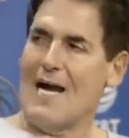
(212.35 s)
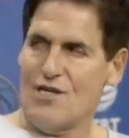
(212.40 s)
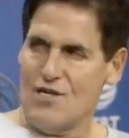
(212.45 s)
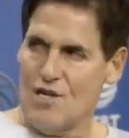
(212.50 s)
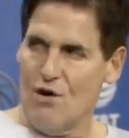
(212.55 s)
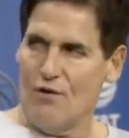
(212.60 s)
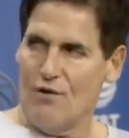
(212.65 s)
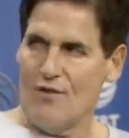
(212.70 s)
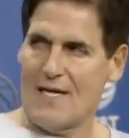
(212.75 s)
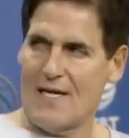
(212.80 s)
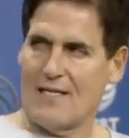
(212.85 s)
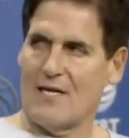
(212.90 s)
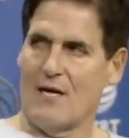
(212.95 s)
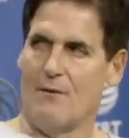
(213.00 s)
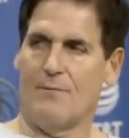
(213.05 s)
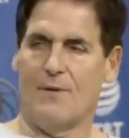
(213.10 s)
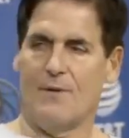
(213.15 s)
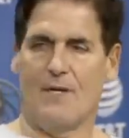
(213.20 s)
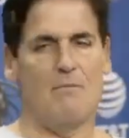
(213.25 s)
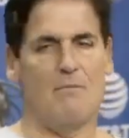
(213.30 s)
I know that
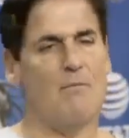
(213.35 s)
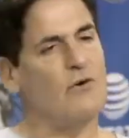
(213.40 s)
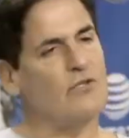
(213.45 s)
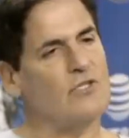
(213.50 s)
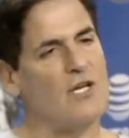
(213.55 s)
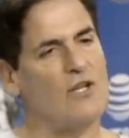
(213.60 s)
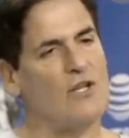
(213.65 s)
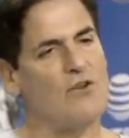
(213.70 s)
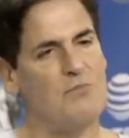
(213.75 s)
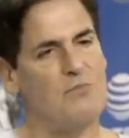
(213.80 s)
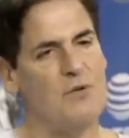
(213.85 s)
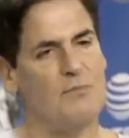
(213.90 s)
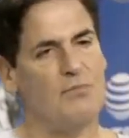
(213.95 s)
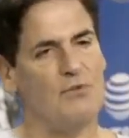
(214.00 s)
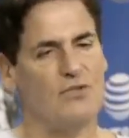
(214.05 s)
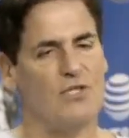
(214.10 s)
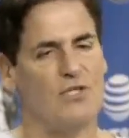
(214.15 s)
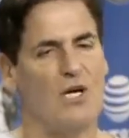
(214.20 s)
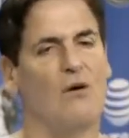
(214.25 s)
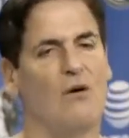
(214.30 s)
company, most other
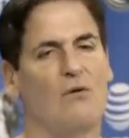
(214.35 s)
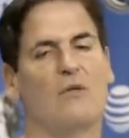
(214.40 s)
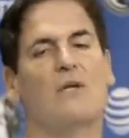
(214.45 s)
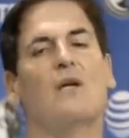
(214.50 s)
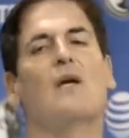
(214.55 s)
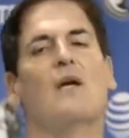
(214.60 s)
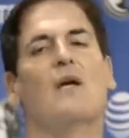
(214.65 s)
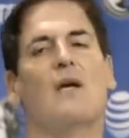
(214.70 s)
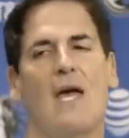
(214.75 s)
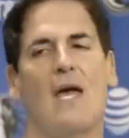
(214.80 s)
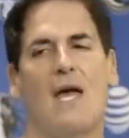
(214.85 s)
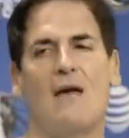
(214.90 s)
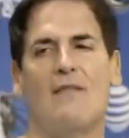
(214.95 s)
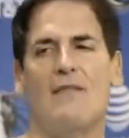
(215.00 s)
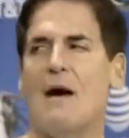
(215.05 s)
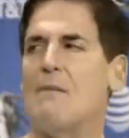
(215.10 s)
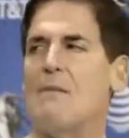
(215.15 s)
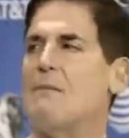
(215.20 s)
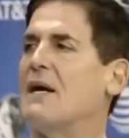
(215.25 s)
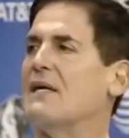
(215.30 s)
people don't,
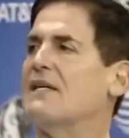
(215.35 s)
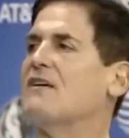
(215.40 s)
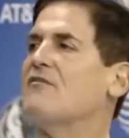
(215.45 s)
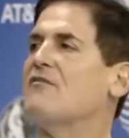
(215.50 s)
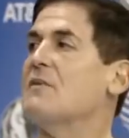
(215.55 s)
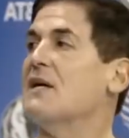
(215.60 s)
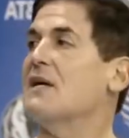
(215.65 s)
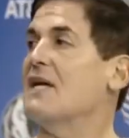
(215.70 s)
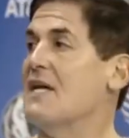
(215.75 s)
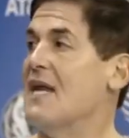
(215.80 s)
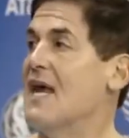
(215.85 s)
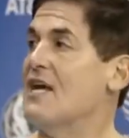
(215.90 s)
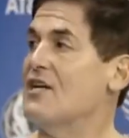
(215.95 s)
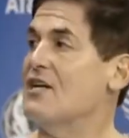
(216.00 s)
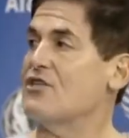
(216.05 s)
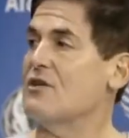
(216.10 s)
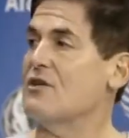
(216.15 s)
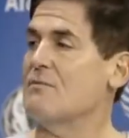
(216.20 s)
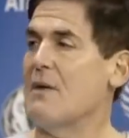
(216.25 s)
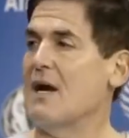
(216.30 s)
and that might give me an
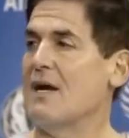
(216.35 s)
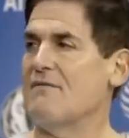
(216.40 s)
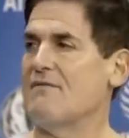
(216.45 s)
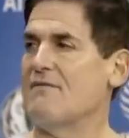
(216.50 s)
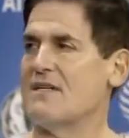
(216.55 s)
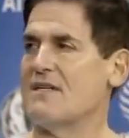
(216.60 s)
edge in my